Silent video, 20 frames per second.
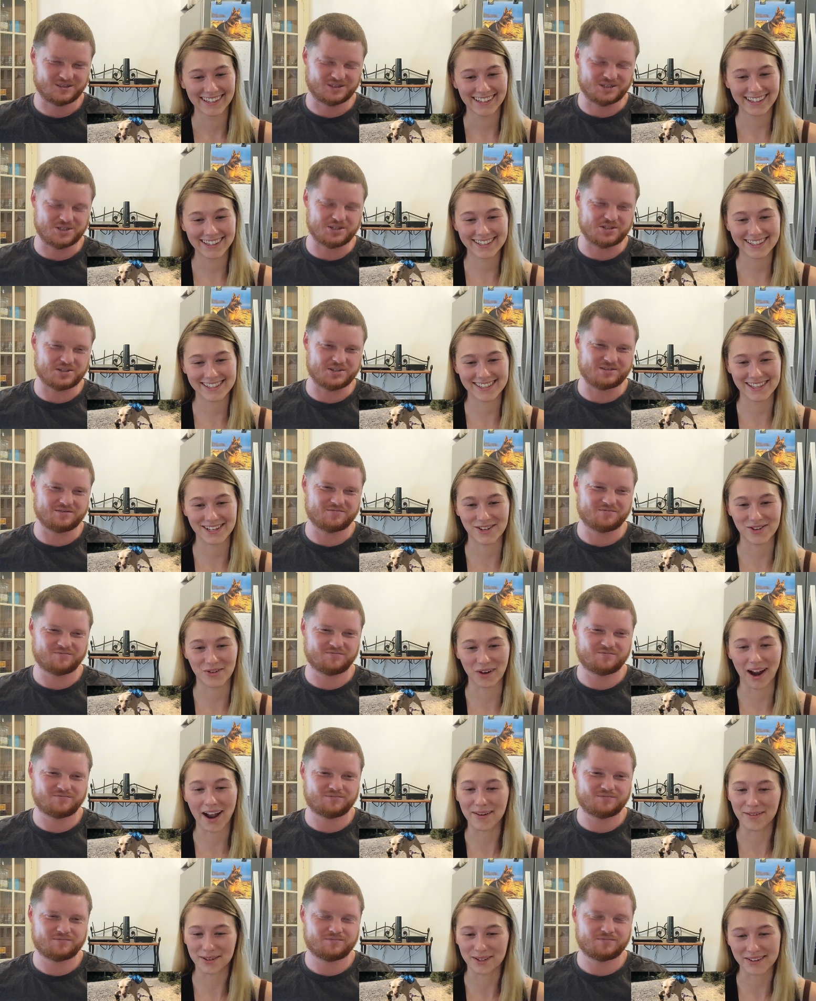Speaker 1: This he is, is the
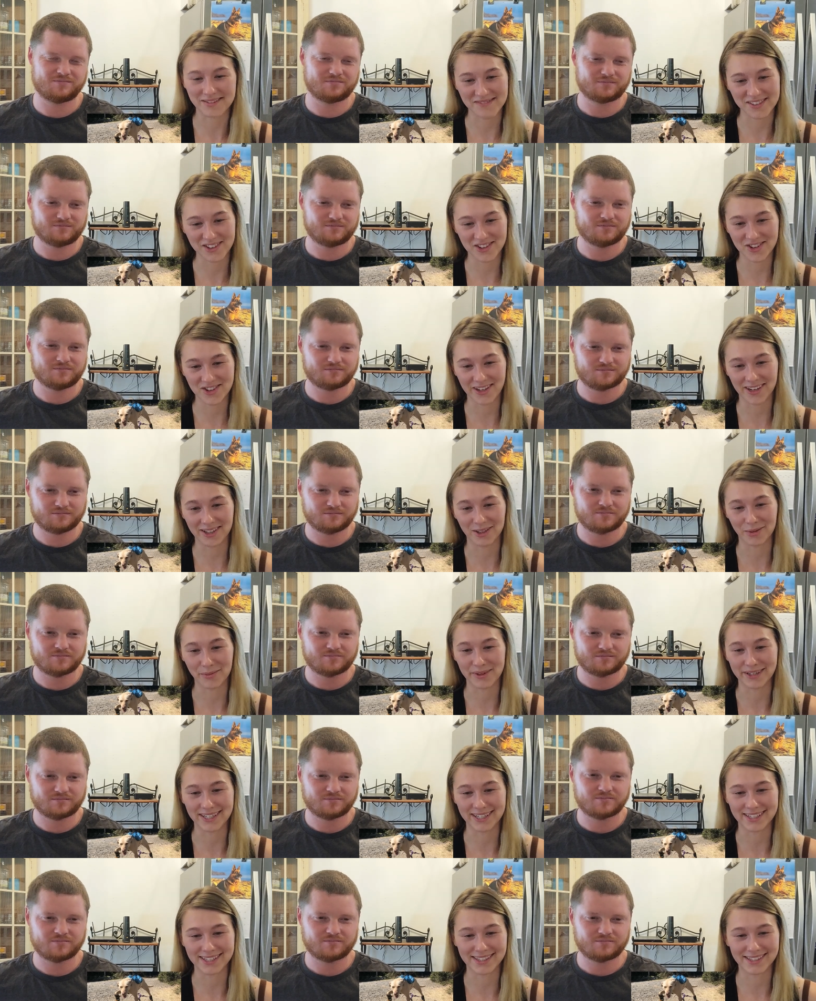driver of the struggle
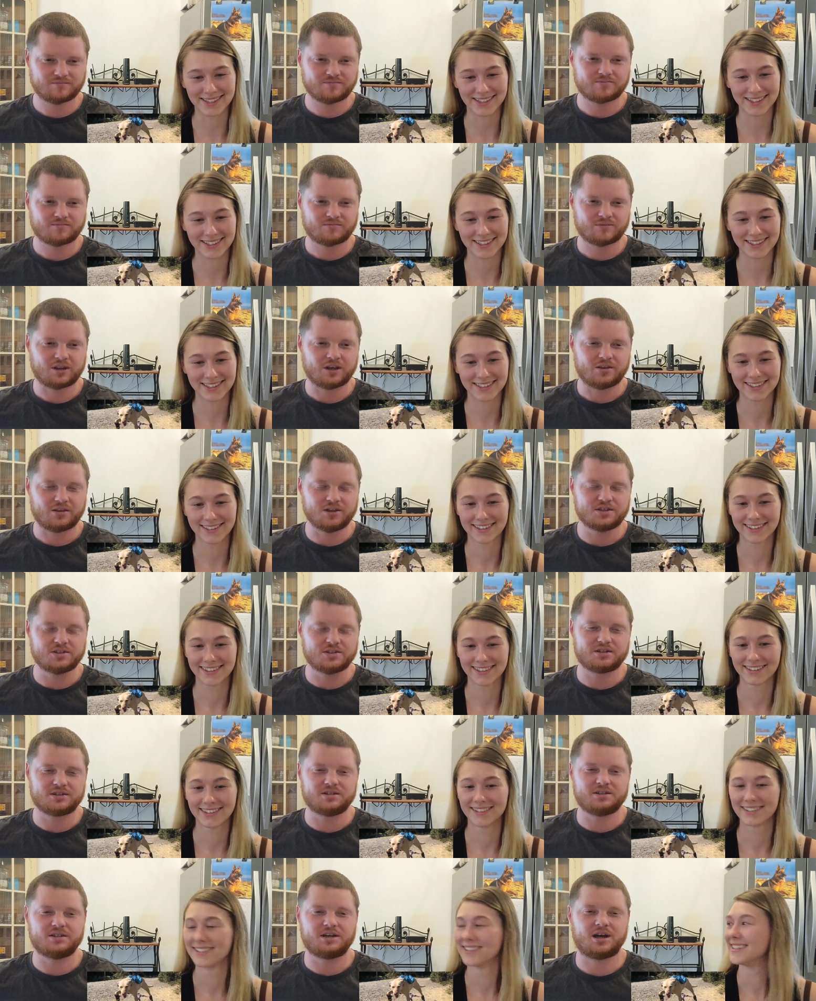bus.
Speaker 2: This
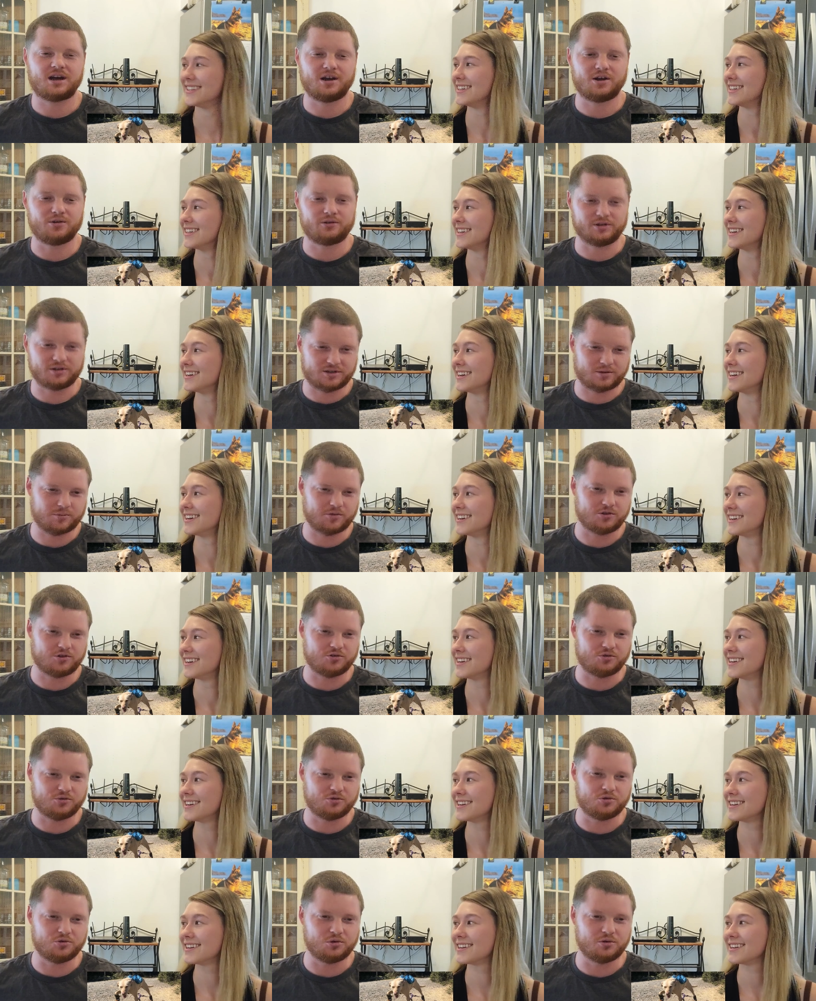is entirely something you
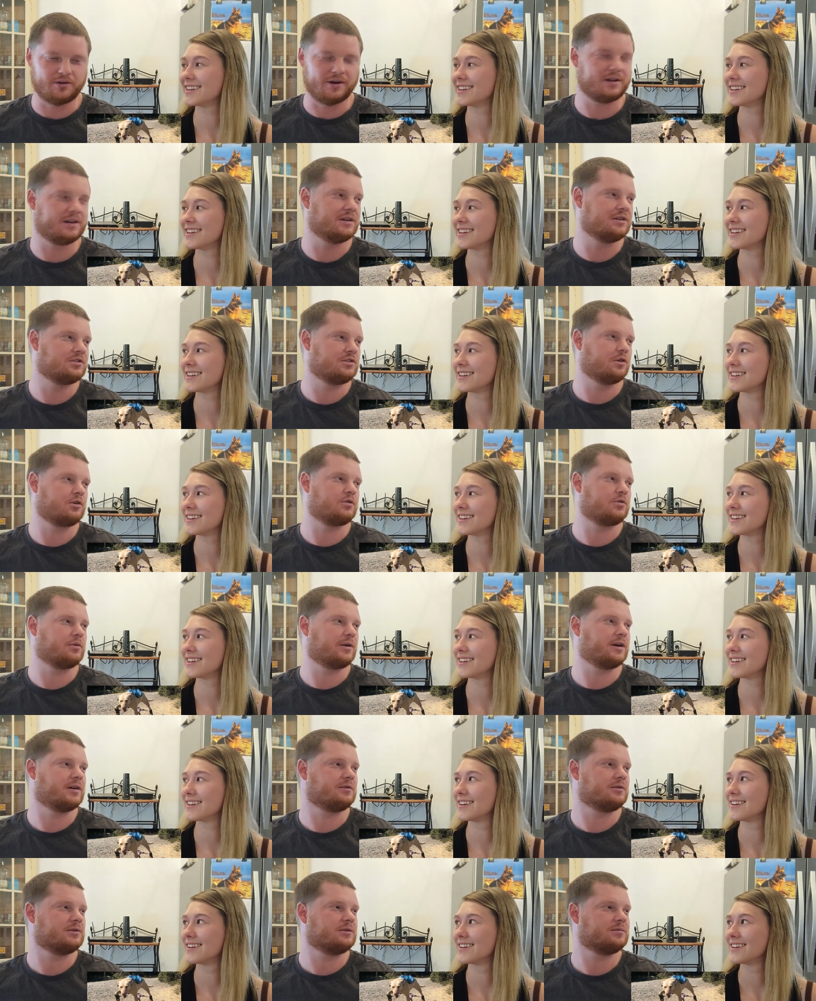would do if I didn't talk you out
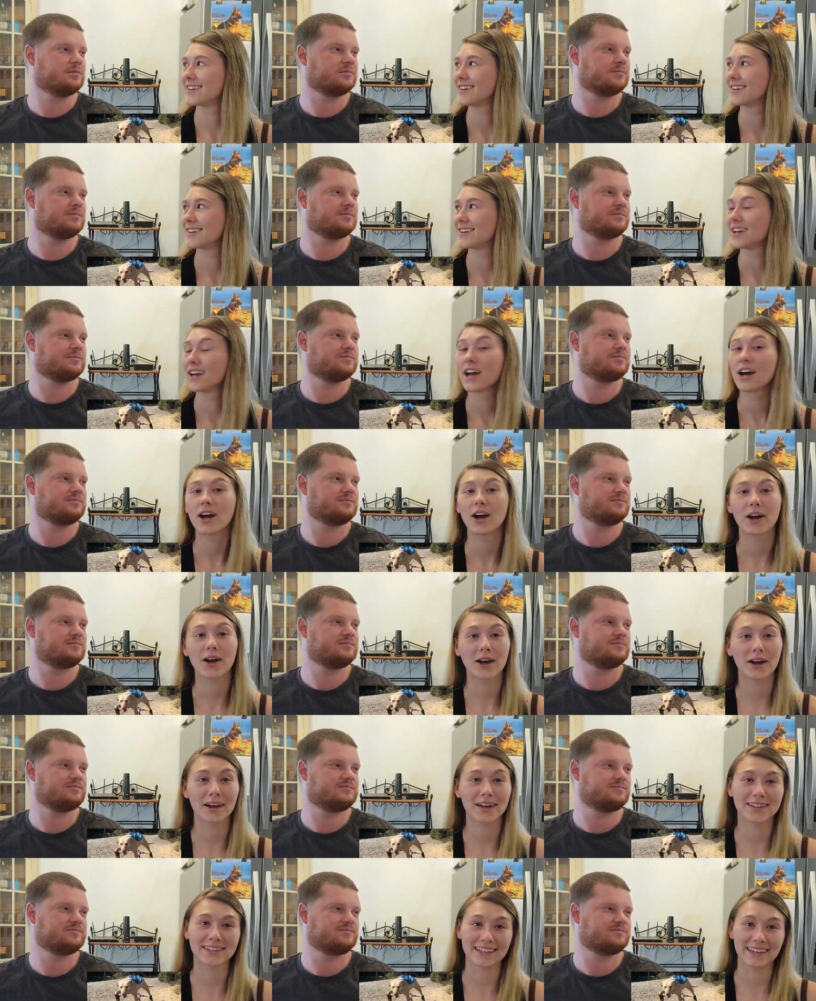of
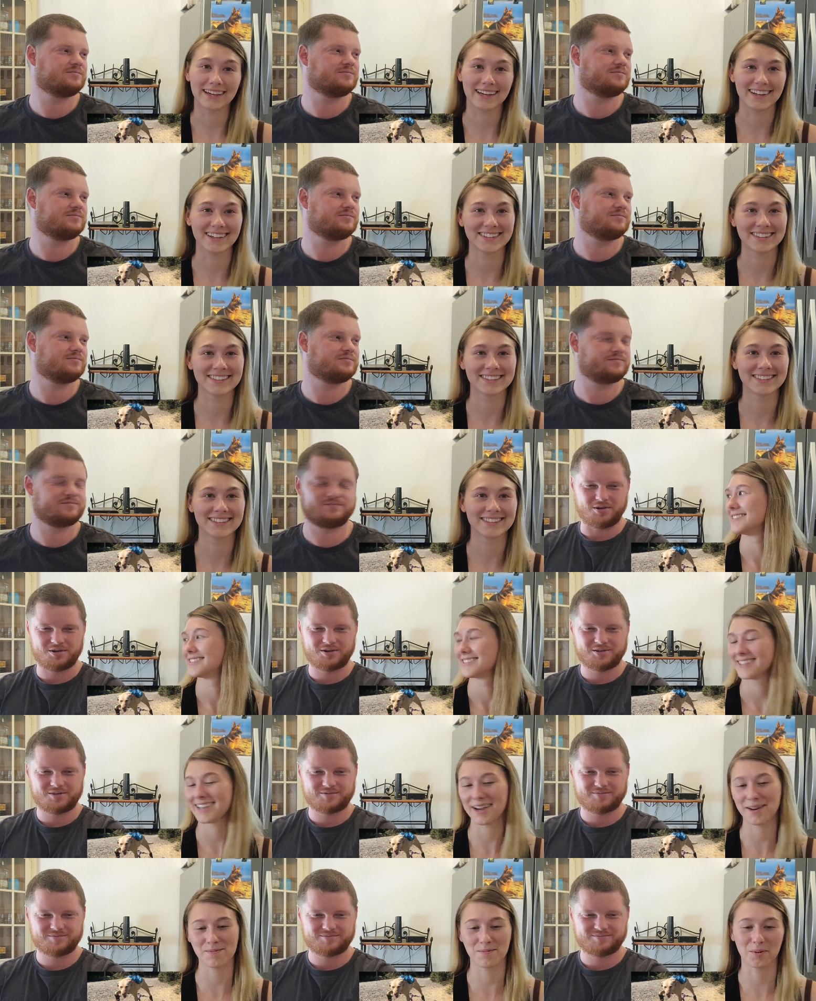it.
Speaker 1: Yeah.
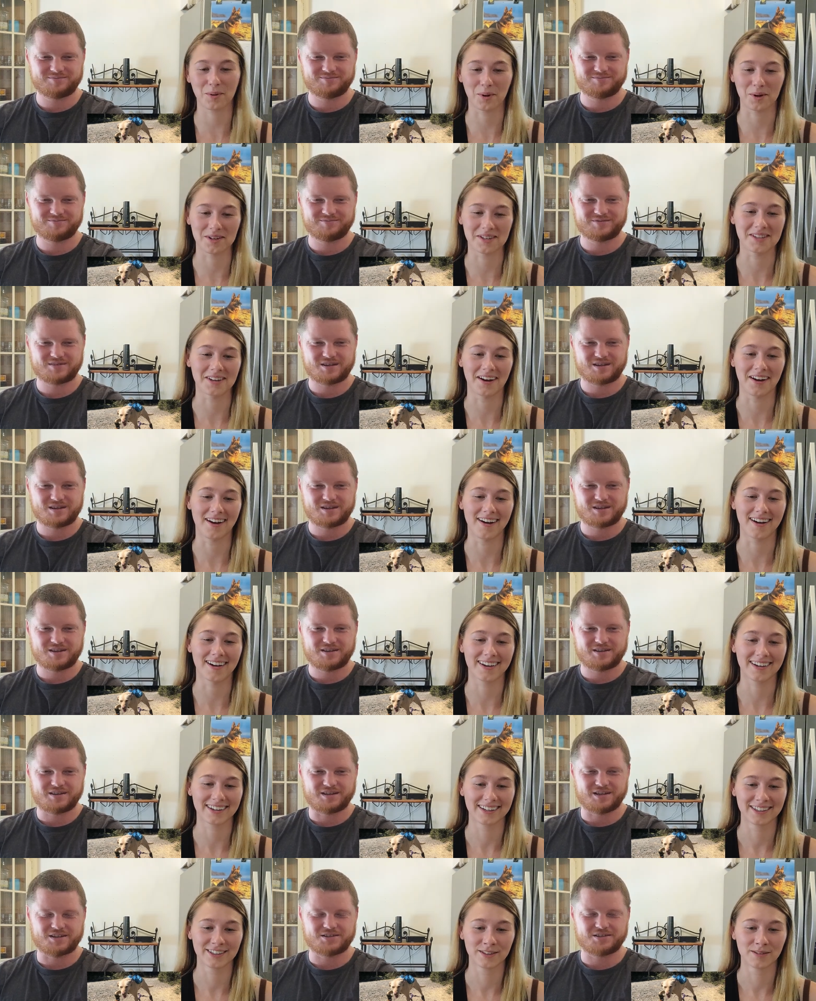That poor dog.
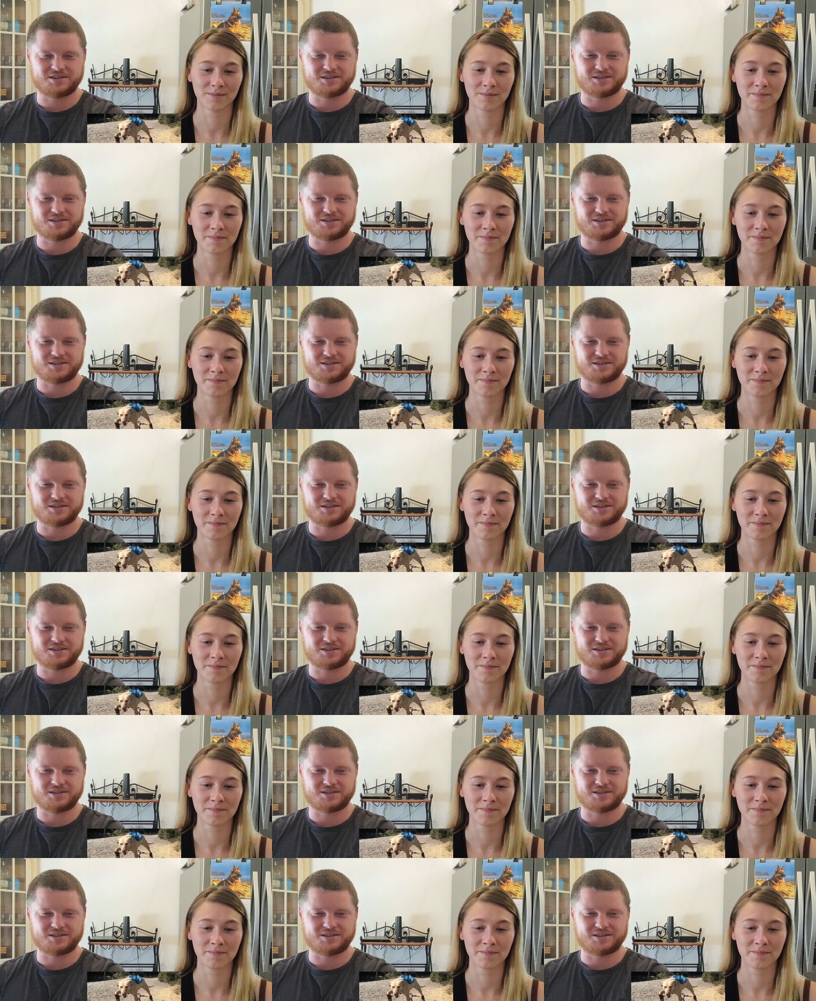
Speaker 2: That's